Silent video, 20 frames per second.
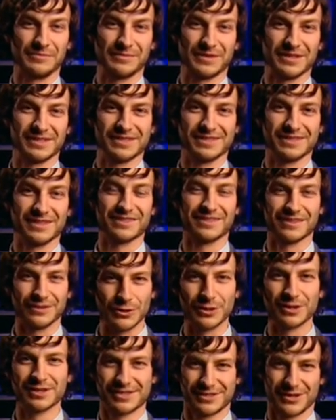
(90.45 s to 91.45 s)
This is the
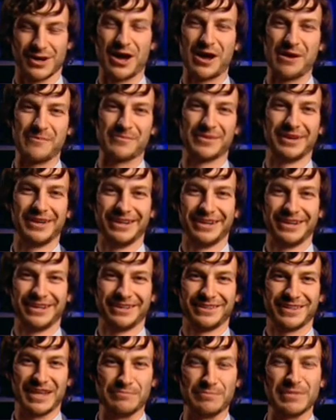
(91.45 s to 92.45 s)
third time
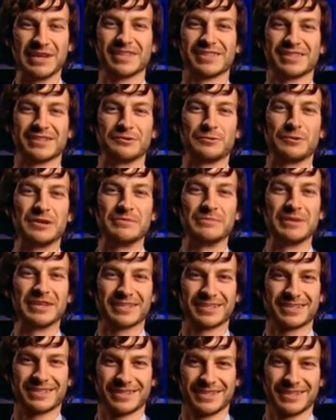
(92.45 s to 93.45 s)
they mixed and
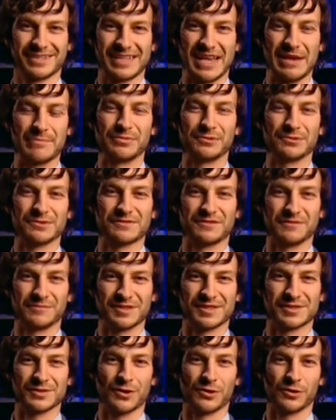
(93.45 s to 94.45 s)
remixed samples from the
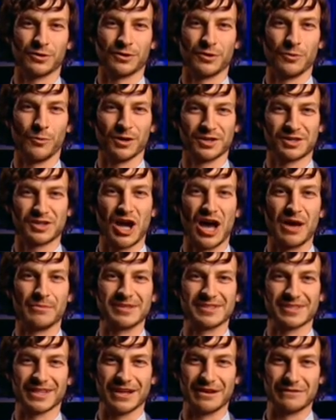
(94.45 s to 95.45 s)
song What Time
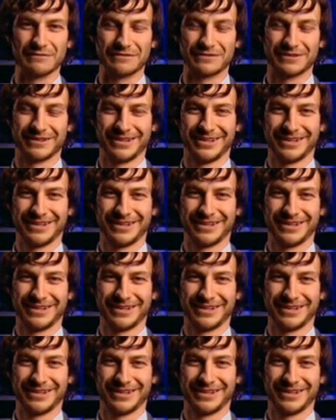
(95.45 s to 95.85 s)
Is Love,